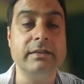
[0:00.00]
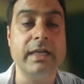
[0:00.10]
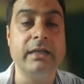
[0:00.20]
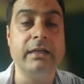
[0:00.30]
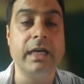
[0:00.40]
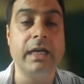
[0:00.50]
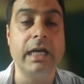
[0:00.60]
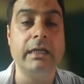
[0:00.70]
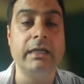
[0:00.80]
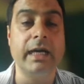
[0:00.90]
is the
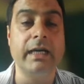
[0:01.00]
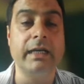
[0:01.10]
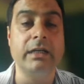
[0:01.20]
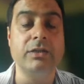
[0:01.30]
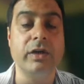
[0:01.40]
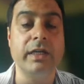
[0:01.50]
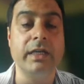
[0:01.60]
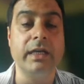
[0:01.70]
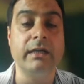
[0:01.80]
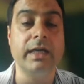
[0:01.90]
entire
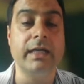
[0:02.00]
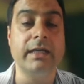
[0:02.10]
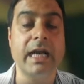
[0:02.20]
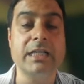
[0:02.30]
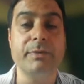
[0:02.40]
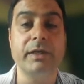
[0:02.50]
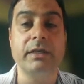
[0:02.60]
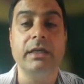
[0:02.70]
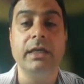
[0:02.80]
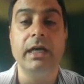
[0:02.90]
adjoining entire catchment.
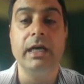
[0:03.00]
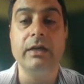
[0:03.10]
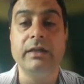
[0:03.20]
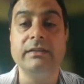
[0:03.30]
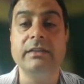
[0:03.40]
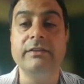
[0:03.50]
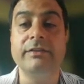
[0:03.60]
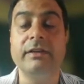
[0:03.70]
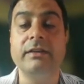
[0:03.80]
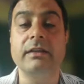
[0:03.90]
And you can see
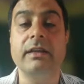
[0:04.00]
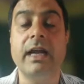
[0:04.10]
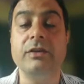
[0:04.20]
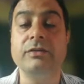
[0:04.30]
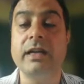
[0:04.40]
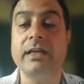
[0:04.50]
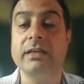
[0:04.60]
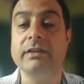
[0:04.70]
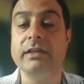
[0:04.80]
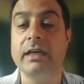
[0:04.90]
different land use land
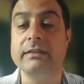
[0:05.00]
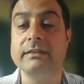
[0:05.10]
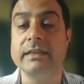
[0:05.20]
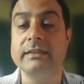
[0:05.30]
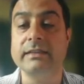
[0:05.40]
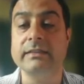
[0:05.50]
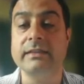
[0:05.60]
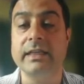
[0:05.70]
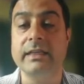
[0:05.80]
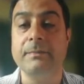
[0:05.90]
cover classes exist
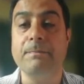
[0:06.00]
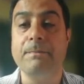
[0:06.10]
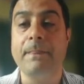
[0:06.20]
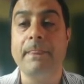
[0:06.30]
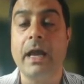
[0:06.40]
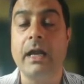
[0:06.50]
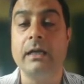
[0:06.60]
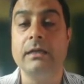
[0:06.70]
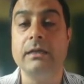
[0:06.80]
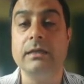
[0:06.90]
there.
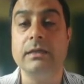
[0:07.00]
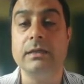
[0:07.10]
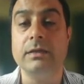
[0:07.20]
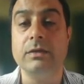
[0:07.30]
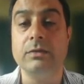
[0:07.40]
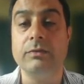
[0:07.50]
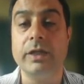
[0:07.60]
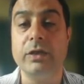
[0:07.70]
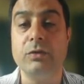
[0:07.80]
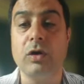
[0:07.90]
And
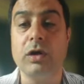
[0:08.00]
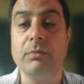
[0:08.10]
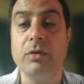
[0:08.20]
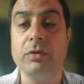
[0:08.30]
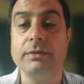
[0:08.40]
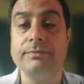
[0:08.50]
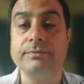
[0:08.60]
when you talk about